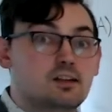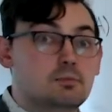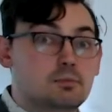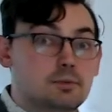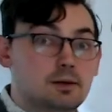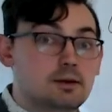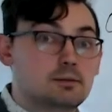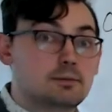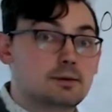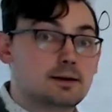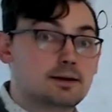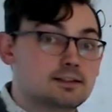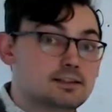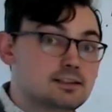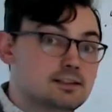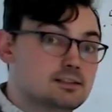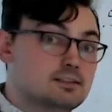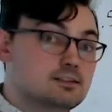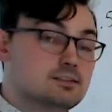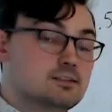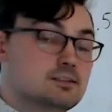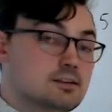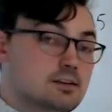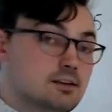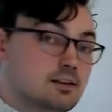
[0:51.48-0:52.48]
bit about
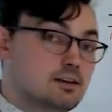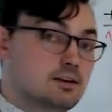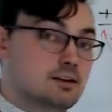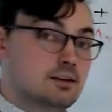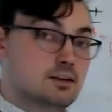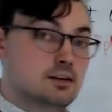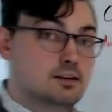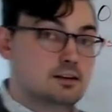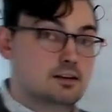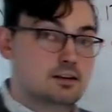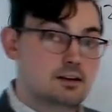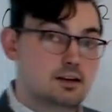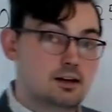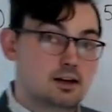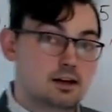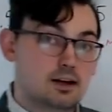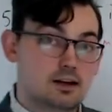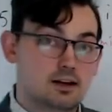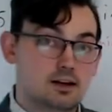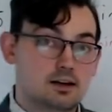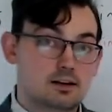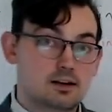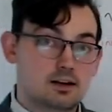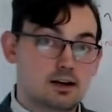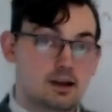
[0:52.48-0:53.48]
these
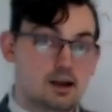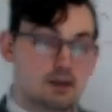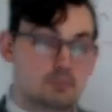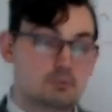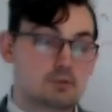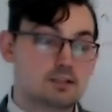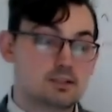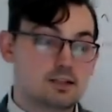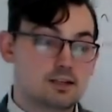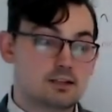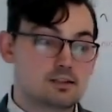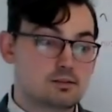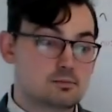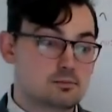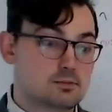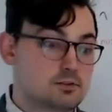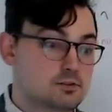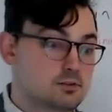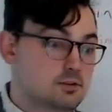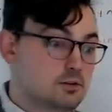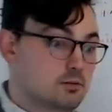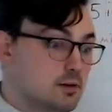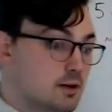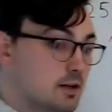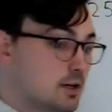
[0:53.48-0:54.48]
common decimals
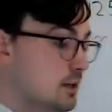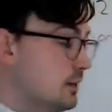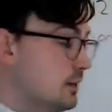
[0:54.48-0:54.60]
already.